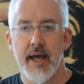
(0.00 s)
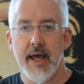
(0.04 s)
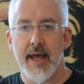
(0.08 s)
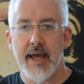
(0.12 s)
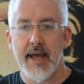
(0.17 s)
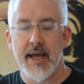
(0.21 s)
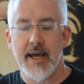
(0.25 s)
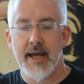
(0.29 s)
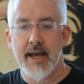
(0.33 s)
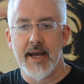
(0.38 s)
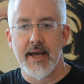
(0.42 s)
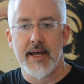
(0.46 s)

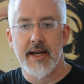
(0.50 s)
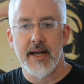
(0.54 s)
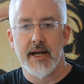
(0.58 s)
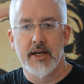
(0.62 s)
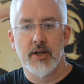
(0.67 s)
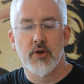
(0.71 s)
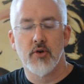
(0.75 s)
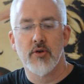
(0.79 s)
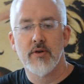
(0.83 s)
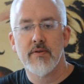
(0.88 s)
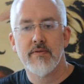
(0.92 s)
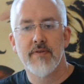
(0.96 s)
and I
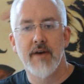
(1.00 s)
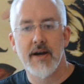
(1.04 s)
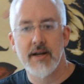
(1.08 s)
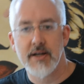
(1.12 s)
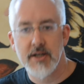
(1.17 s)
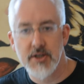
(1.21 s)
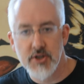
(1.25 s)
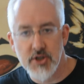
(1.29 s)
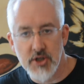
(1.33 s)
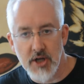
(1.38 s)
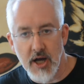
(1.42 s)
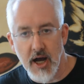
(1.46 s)
couldn't find
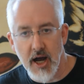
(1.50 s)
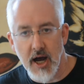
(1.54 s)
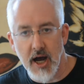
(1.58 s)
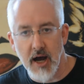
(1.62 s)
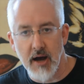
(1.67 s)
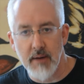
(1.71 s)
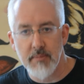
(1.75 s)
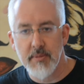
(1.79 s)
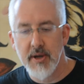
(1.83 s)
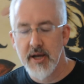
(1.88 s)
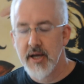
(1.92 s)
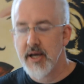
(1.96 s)
a
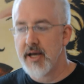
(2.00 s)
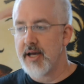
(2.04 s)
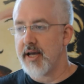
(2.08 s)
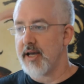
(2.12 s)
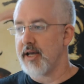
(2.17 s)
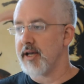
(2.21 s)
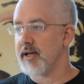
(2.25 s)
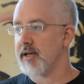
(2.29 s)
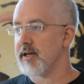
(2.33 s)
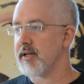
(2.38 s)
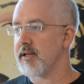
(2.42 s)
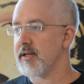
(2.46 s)
job,
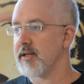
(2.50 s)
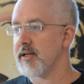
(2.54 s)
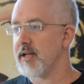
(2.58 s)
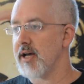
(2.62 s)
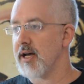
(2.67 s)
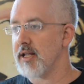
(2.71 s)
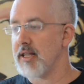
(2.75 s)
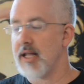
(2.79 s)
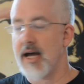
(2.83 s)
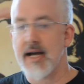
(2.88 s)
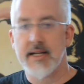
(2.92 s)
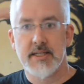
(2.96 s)
and
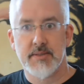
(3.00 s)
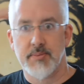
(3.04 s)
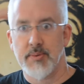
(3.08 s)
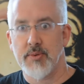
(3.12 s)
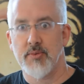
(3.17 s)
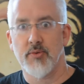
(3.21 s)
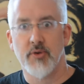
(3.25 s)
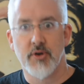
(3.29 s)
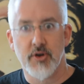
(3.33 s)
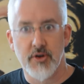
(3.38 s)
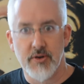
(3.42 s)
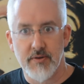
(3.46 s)
lots of
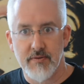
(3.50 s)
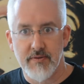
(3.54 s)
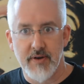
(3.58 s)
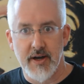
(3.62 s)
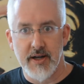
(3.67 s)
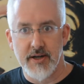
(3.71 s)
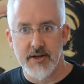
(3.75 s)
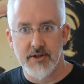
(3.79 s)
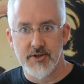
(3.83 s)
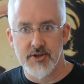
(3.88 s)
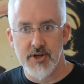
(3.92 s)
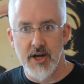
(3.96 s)
people couldn't
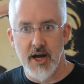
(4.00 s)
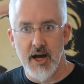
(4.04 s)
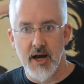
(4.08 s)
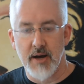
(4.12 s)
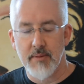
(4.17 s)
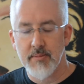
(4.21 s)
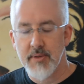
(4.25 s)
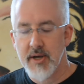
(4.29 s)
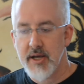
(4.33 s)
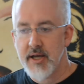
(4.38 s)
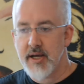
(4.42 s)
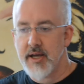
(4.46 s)
find a
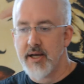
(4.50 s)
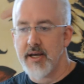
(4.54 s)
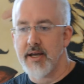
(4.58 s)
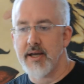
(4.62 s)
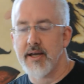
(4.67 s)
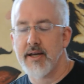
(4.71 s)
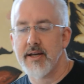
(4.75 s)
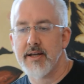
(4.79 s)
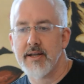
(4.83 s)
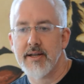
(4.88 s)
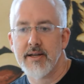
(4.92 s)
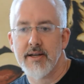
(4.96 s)
job.
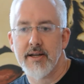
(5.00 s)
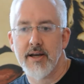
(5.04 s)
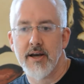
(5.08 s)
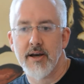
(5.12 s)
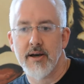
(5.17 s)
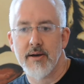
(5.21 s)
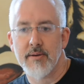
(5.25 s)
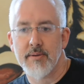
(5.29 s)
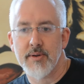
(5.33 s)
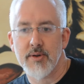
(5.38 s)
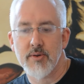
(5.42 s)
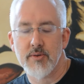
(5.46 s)
And
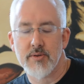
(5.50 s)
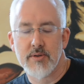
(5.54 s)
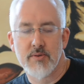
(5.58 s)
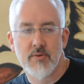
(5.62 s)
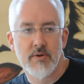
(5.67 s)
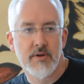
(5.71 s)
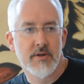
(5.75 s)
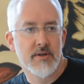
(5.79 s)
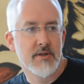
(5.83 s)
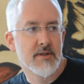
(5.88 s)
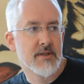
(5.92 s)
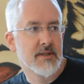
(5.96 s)
it was
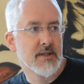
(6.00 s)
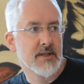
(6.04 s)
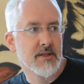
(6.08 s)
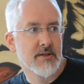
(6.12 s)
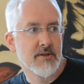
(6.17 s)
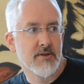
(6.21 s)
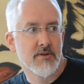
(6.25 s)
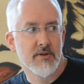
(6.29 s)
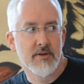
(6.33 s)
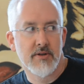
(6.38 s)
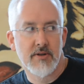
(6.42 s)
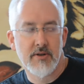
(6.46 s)
one of these things,
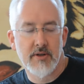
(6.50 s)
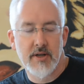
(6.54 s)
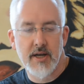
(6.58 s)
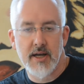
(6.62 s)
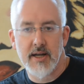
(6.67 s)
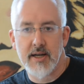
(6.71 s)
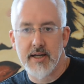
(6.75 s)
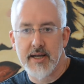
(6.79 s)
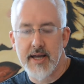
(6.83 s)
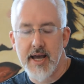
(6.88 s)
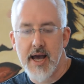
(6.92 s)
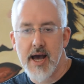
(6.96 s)
you know, you
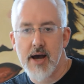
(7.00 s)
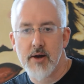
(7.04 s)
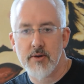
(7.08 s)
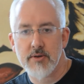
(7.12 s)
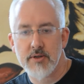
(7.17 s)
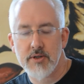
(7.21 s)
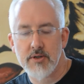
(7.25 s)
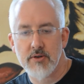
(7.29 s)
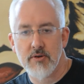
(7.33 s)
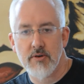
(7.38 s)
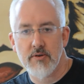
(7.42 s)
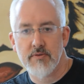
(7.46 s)
kind of couch
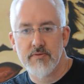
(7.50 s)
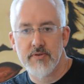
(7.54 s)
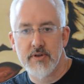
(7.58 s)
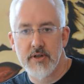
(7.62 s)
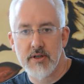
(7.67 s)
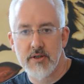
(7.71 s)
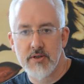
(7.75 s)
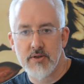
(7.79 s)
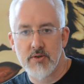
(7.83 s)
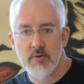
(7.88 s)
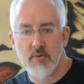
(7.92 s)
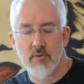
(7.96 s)

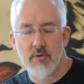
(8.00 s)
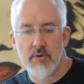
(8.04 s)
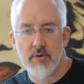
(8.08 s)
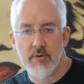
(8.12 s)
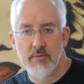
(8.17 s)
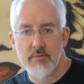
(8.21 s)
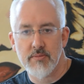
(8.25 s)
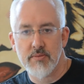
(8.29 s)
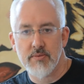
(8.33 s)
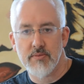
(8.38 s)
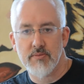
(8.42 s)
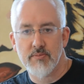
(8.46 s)
surfing, sort
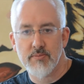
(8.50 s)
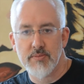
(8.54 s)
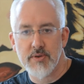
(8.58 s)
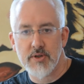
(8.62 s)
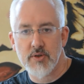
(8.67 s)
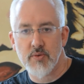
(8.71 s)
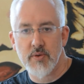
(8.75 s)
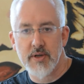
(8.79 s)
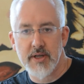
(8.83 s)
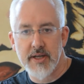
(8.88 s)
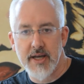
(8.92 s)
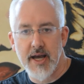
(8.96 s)
of
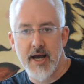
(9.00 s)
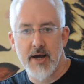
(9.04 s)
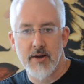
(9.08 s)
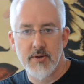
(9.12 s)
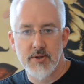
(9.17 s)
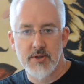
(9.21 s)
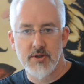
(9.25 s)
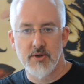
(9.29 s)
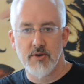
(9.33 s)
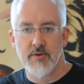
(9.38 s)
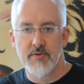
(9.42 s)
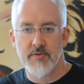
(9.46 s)
between couch
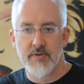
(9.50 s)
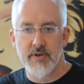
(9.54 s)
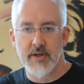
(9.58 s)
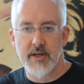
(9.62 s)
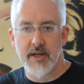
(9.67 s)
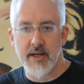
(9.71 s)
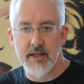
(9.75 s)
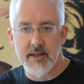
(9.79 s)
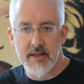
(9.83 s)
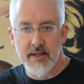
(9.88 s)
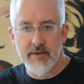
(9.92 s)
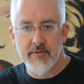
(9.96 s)

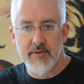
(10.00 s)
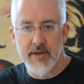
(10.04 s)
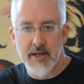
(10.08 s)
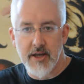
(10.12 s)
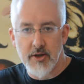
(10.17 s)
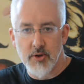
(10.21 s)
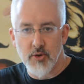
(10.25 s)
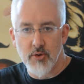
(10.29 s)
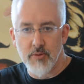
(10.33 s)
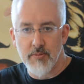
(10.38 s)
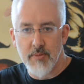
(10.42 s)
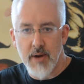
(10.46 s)
surfing and living
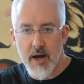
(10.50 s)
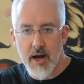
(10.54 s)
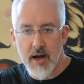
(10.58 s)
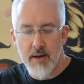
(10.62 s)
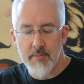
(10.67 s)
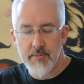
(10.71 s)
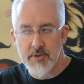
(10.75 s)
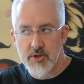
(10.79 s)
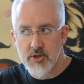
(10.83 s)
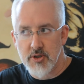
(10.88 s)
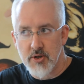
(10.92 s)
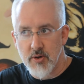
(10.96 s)
at your
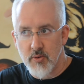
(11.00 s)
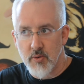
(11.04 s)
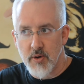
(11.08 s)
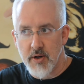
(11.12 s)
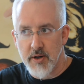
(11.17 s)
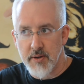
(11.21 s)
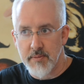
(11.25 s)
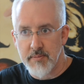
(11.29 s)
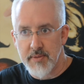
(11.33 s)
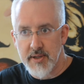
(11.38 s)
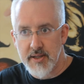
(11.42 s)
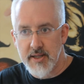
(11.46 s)
mom, but you don't want
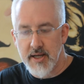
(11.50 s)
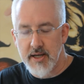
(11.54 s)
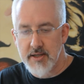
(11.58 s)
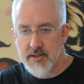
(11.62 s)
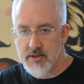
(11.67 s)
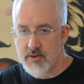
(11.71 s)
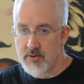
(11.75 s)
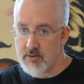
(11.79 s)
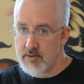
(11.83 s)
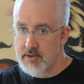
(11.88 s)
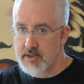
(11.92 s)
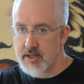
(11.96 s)
to admit that,
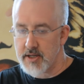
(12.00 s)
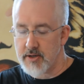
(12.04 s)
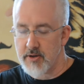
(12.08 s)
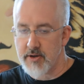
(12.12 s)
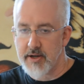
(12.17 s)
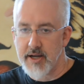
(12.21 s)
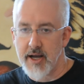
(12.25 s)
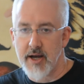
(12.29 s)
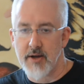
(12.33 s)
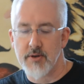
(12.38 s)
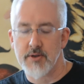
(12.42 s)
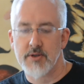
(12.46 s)
so you say you're
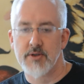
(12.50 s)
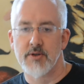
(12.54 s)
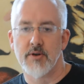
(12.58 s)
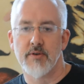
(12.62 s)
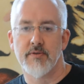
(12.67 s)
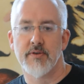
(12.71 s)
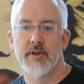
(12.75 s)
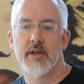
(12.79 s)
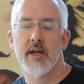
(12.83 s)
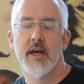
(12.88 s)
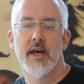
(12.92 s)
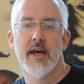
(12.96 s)
couch
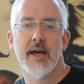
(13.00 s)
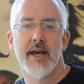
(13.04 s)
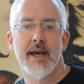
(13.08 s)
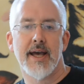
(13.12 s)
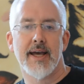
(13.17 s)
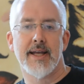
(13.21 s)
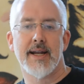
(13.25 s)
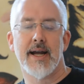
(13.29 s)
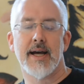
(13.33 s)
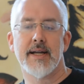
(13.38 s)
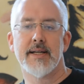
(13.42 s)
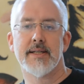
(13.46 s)
surfing.
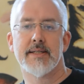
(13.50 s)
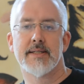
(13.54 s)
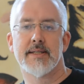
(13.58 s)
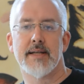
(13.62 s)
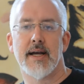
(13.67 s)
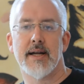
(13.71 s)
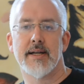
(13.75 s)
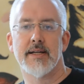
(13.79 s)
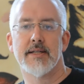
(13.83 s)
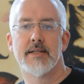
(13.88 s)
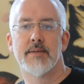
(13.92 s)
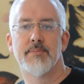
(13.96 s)
And I
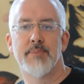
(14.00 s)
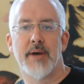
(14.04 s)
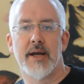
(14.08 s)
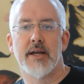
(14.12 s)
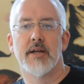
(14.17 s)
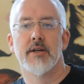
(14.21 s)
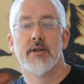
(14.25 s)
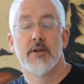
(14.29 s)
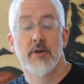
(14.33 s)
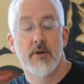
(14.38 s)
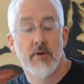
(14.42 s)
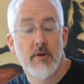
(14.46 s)
decided to
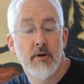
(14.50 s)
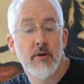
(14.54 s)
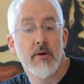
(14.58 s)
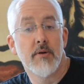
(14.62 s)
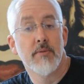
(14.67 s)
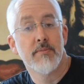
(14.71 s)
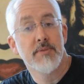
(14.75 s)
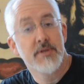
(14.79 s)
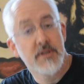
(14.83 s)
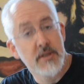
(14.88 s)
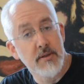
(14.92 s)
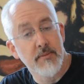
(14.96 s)
paint
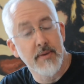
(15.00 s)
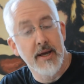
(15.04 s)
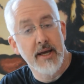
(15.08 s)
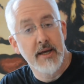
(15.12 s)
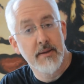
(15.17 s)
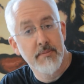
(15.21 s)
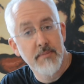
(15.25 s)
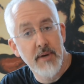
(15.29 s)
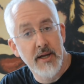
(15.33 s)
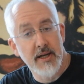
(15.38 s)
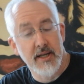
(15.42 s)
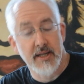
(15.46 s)
curbs to
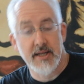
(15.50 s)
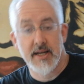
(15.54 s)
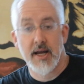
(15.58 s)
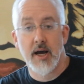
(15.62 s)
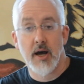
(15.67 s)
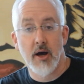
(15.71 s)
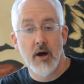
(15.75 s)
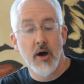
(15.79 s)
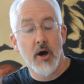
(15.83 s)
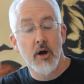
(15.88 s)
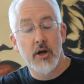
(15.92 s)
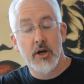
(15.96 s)
make money.
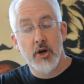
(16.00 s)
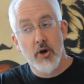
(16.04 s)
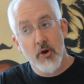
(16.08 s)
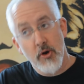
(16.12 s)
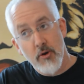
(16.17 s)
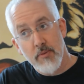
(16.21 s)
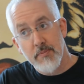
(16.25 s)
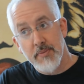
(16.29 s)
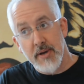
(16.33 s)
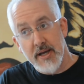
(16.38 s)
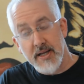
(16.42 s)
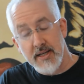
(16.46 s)
Now,
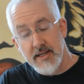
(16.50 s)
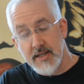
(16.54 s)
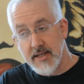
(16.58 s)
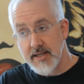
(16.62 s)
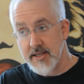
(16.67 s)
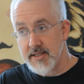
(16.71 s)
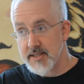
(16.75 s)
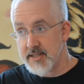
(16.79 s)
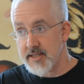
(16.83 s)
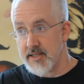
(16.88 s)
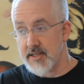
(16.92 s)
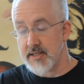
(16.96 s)
curb painting
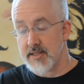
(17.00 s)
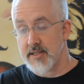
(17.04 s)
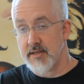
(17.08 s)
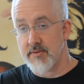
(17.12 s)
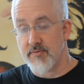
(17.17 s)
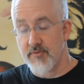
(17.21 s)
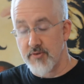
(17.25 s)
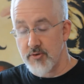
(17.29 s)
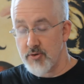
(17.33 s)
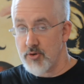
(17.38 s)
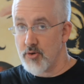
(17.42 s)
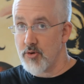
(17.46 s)
is this,
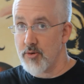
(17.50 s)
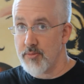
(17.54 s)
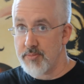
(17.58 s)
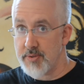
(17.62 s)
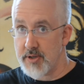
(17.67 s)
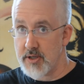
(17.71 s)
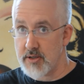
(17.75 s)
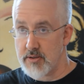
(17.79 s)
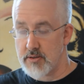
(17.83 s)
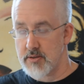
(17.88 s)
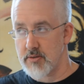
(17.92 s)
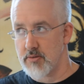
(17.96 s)
for
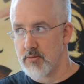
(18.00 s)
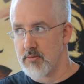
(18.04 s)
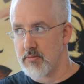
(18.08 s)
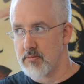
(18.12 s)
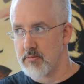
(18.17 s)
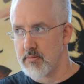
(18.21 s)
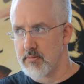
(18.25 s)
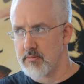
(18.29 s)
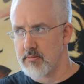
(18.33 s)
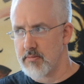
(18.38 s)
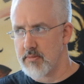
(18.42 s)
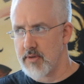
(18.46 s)
Europeans who
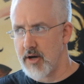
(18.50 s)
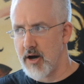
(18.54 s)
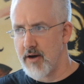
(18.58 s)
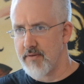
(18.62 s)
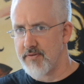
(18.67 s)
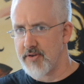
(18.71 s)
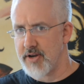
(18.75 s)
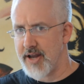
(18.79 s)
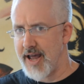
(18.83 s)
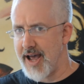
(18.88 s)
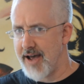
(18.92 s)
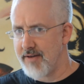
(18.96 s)

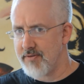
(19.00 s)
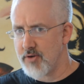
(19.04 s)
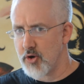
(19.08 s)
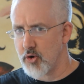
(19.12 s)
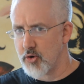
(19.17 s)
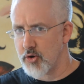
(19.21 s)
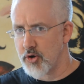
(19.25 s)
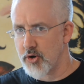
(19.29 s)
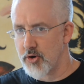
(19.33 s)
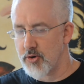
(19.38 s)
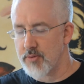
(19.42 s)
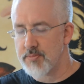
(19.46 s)
often have no
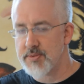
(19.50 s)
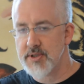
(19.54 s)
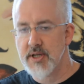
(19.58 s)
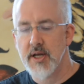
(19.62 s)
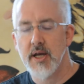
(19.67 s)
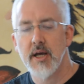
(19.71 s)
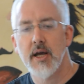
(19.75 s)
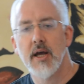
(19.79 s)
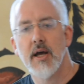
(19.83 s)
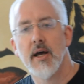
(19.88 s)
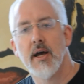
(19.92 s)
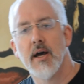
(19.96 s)
curbs,
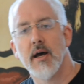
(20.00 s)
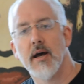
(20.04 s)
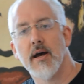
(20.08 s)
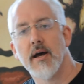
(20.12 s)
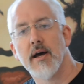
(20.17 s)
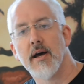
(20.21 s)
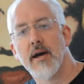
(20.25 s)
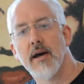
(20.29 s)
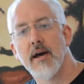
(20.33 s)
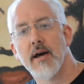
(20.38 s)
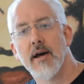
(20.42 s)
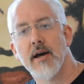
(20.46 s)

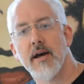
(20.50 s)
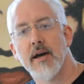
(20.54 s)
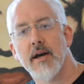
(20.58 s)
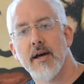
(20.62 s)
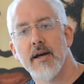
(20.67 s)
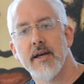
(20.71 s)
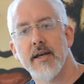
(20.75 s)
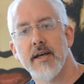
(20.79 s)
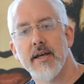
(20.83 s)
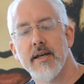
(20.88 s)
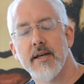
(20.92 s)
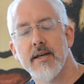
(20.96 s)

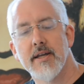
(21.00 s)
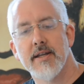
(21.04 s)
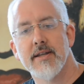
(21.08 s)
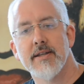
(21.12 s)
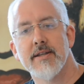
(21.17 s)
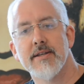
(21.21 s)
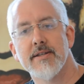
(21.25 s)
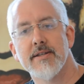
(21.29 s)
in